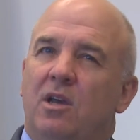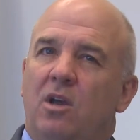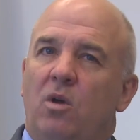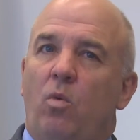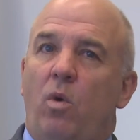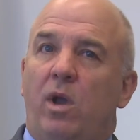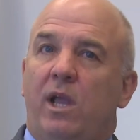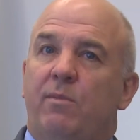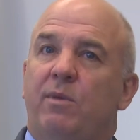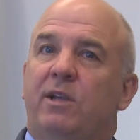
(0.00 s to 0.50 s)

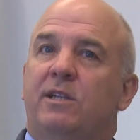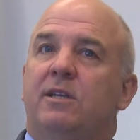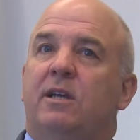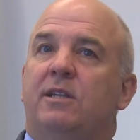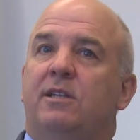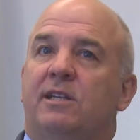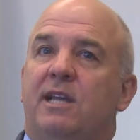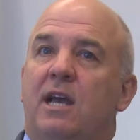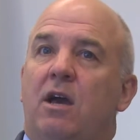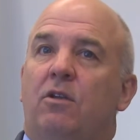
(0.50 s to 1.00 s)
What can be done
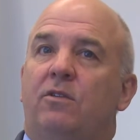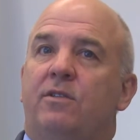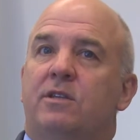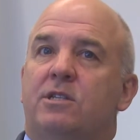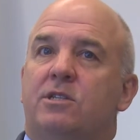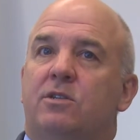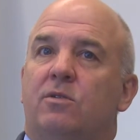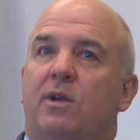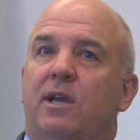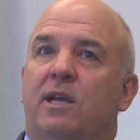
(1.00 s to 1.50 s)
to counter
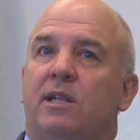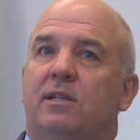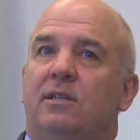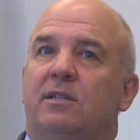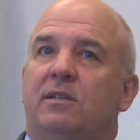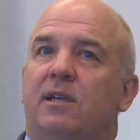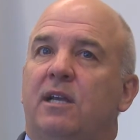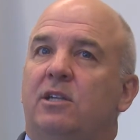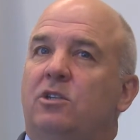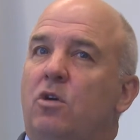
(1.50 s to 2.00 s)
this trend
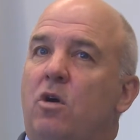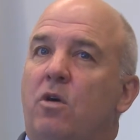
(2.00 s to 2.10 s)
and to